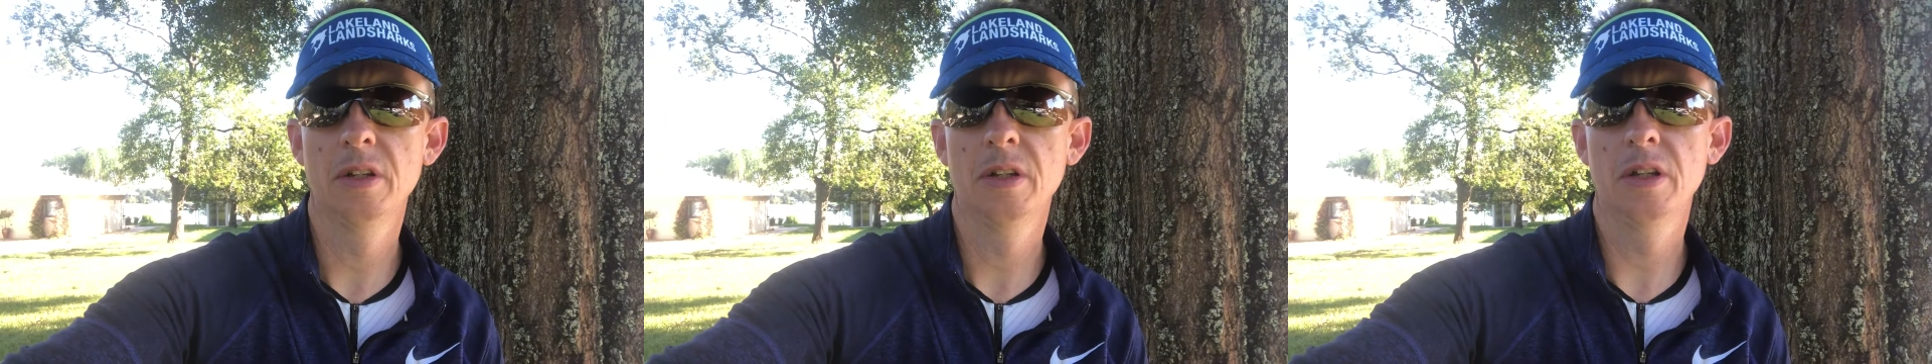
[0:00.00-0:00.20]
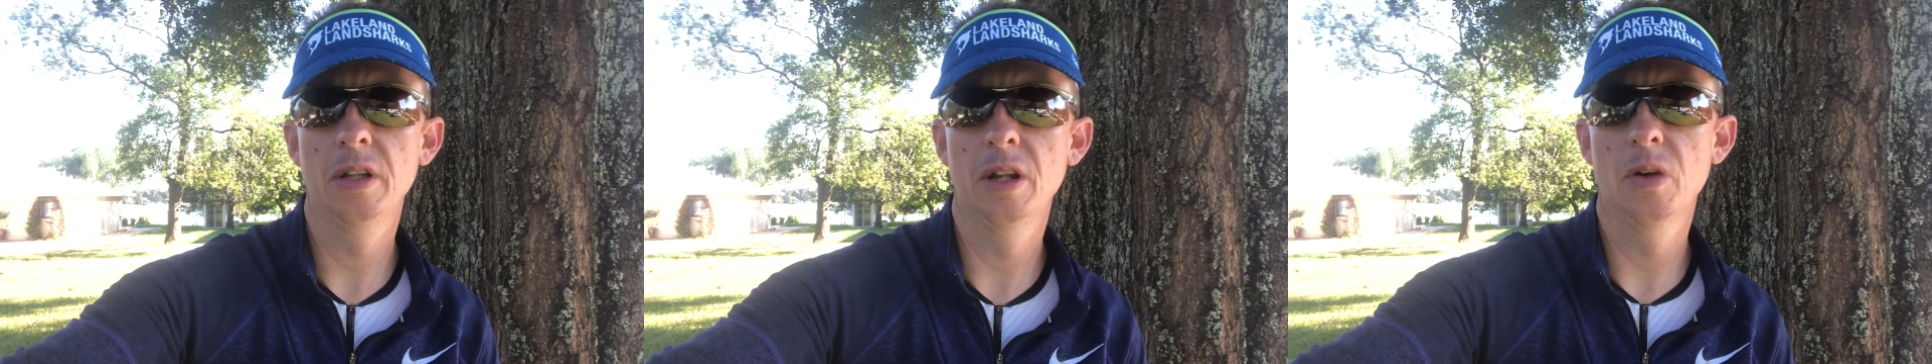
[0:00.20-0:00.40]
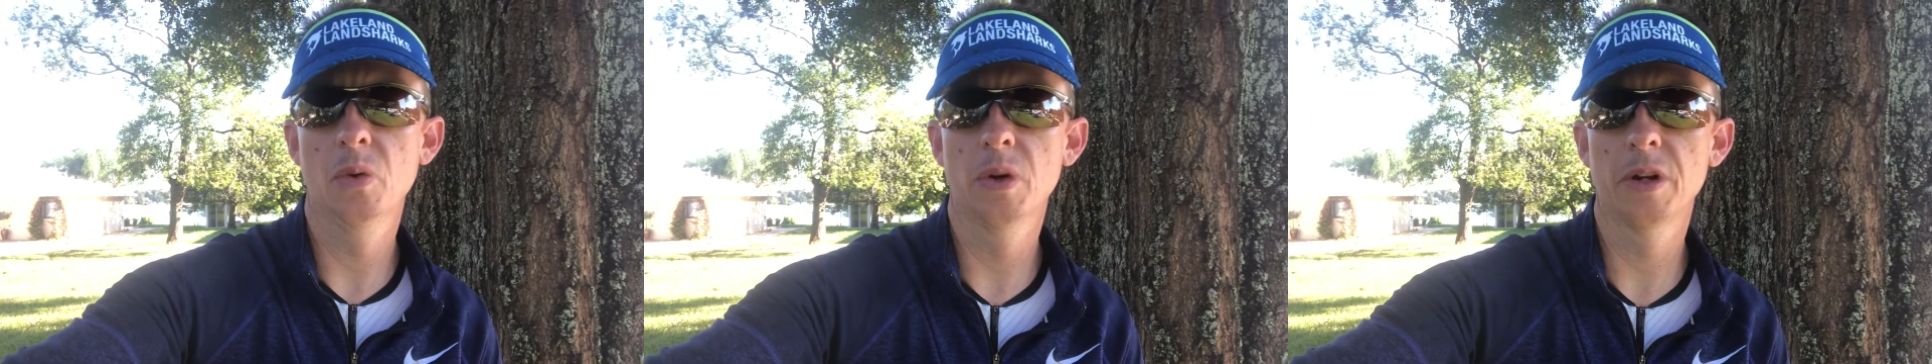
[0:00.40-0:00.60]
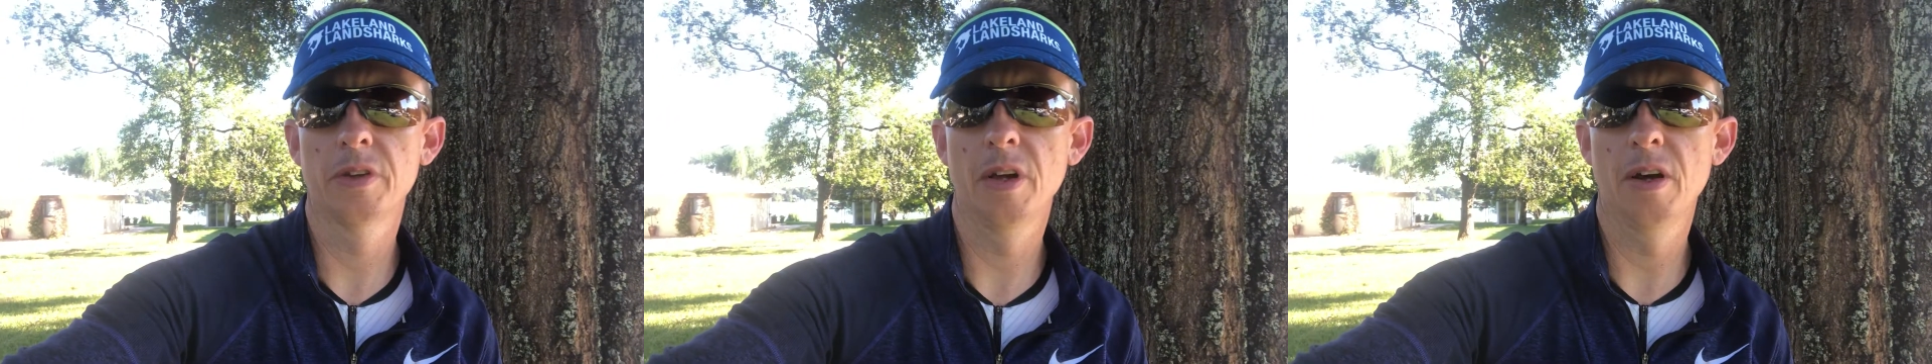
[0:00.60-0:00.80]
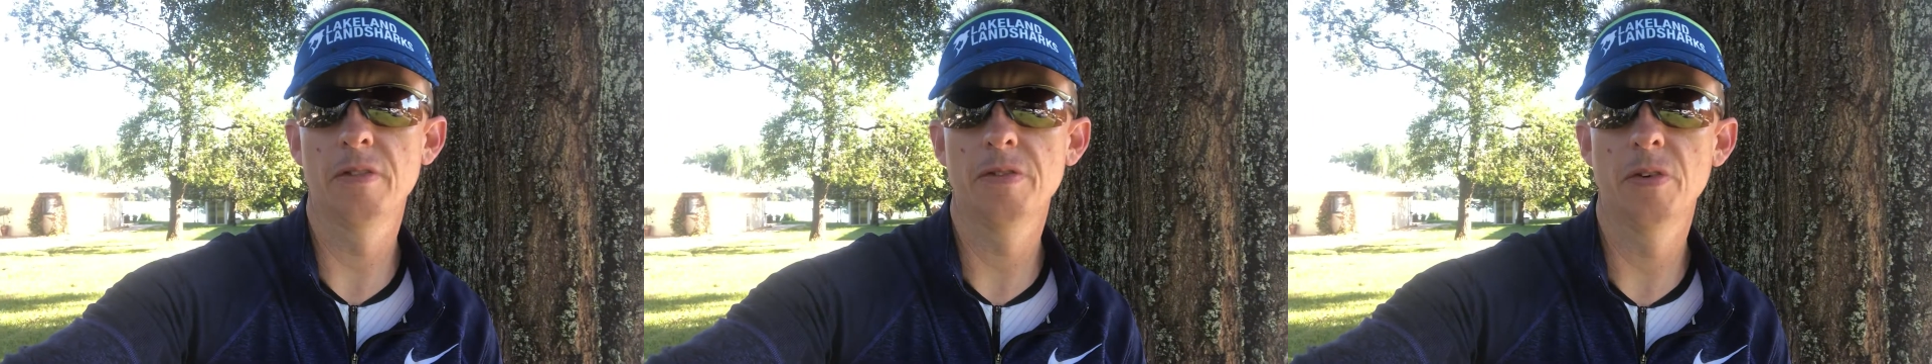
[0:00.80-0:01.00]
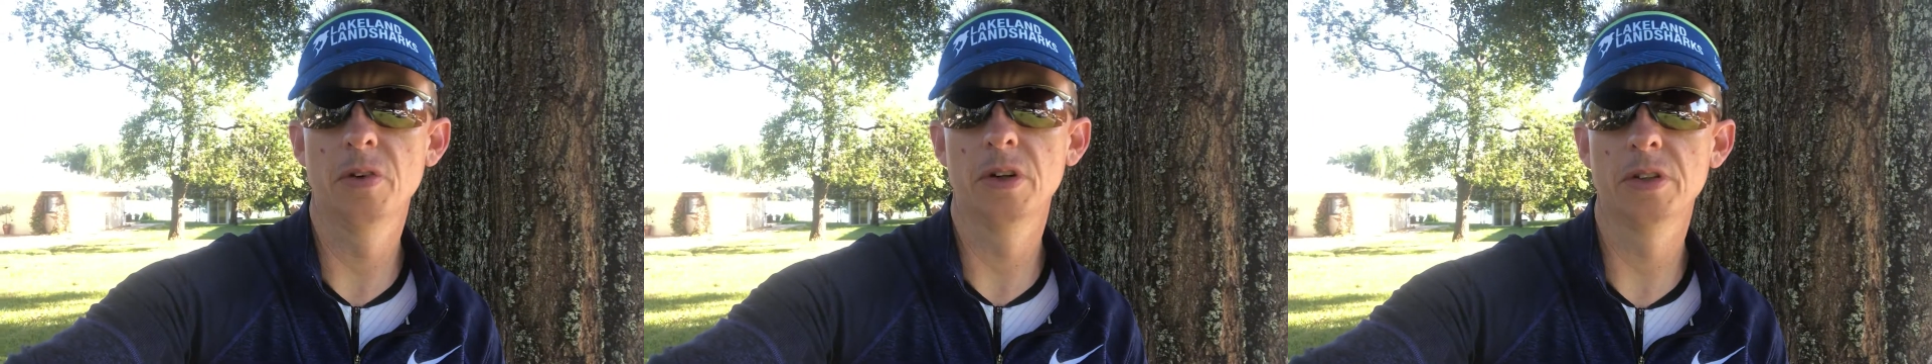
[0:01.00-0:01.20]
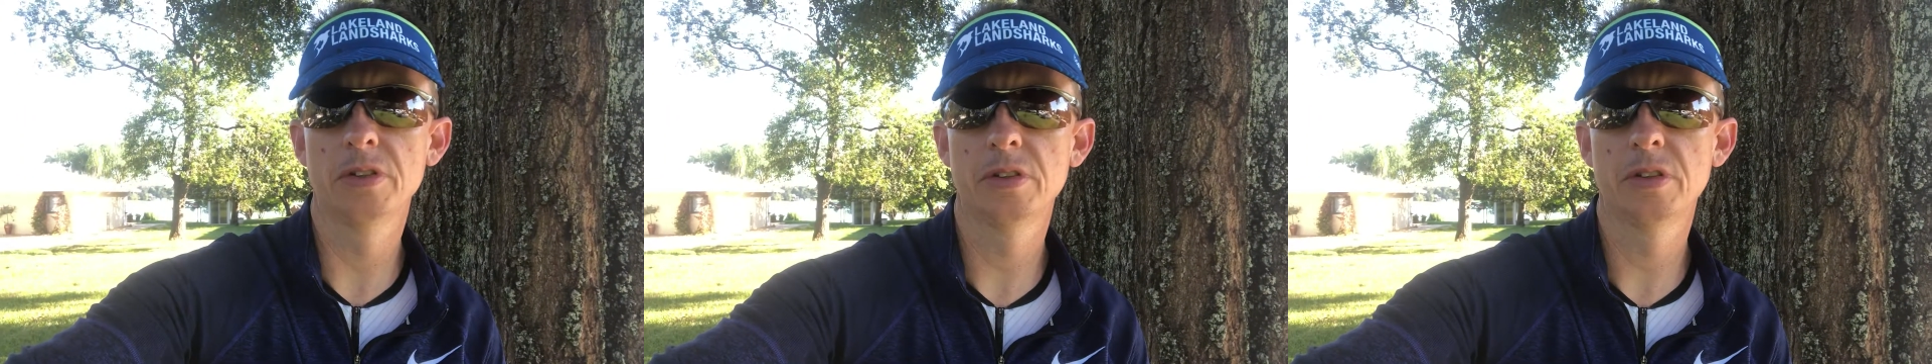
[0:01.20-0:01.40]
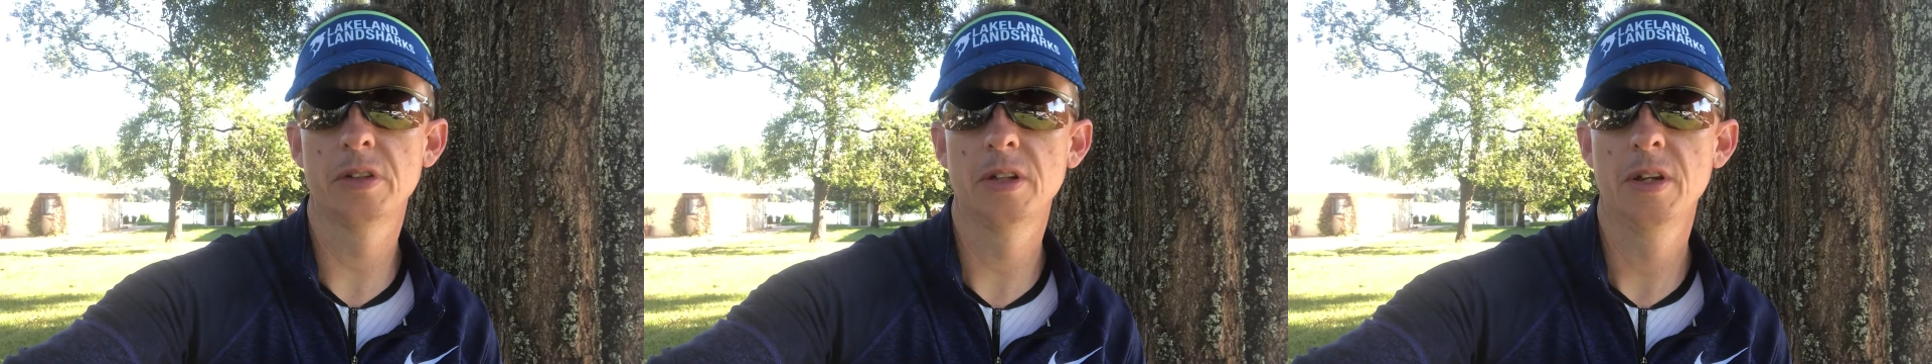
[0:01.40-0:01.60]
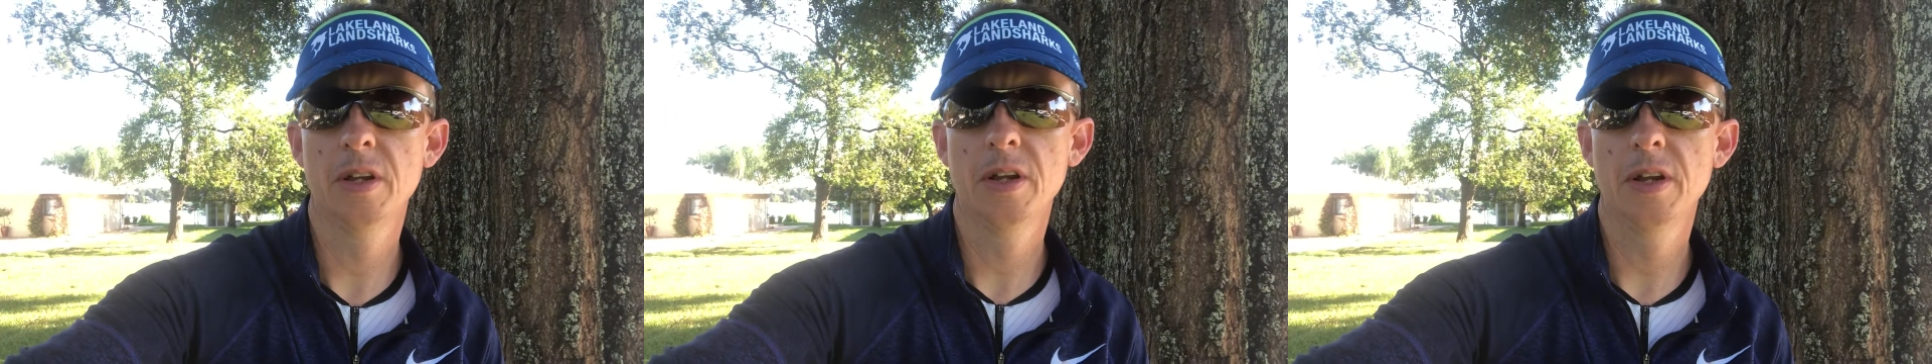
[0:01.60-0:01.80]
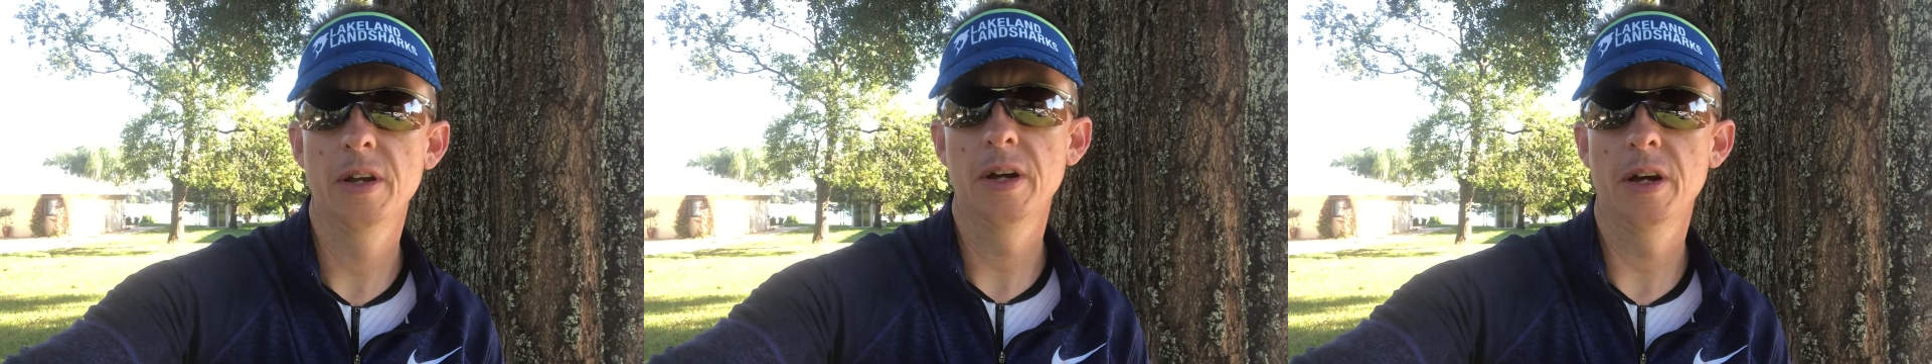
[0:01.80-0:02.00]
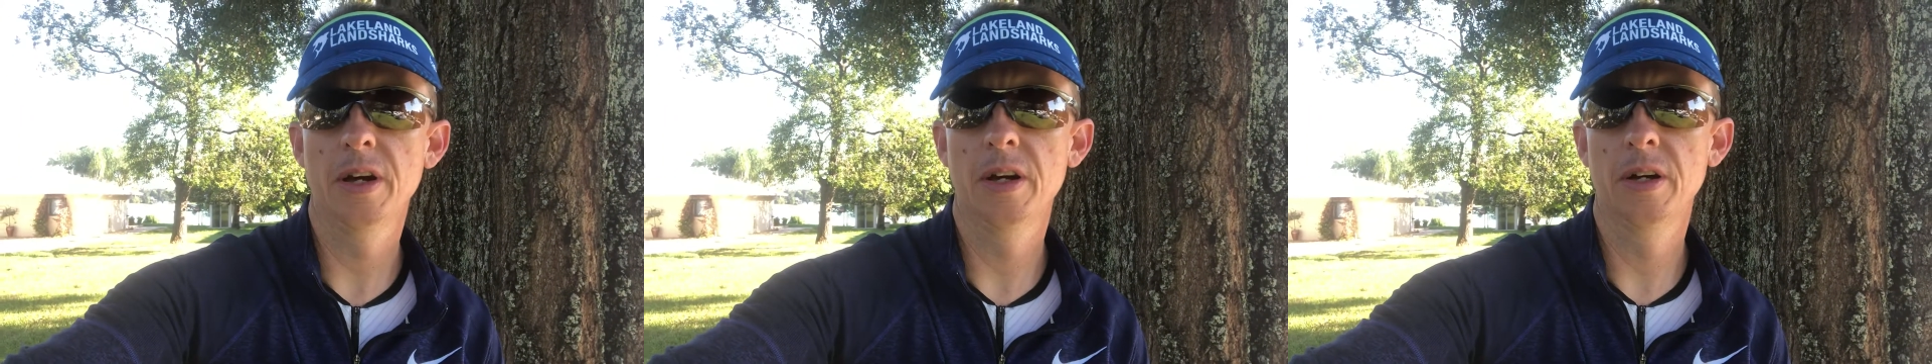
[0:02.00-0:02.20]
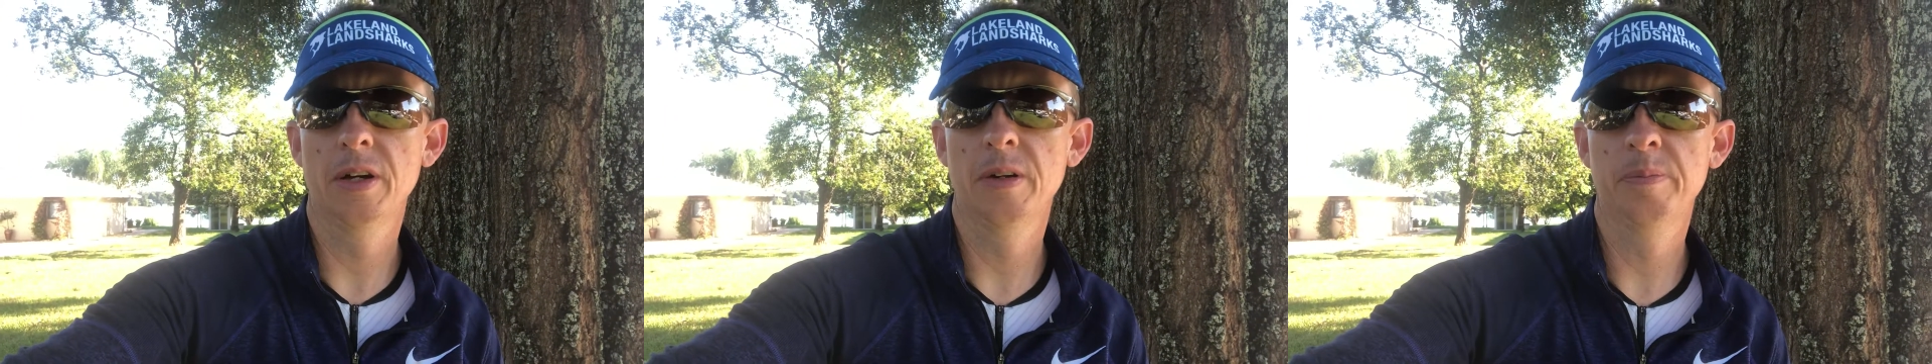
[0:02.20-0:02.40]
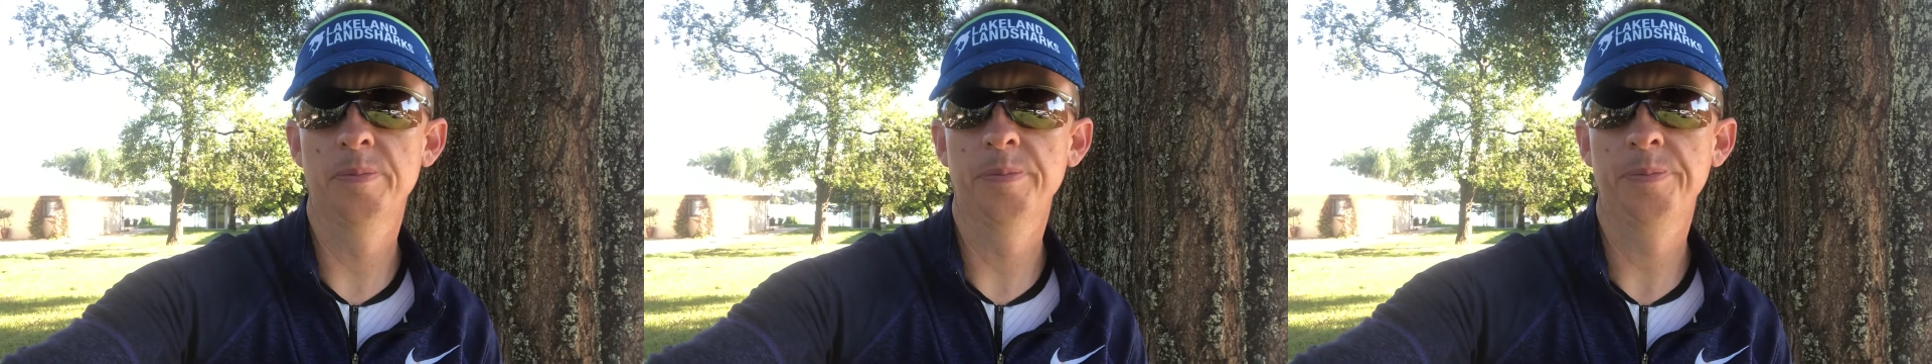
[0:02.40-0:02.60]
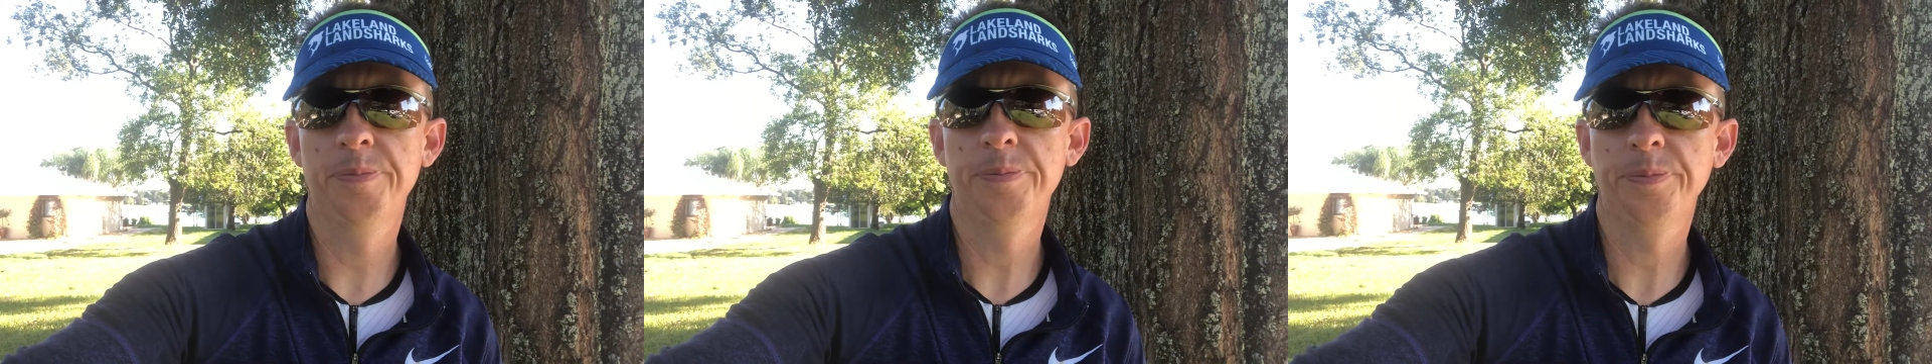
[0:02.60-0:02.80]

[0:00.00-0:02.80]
you know, works out for us. Um,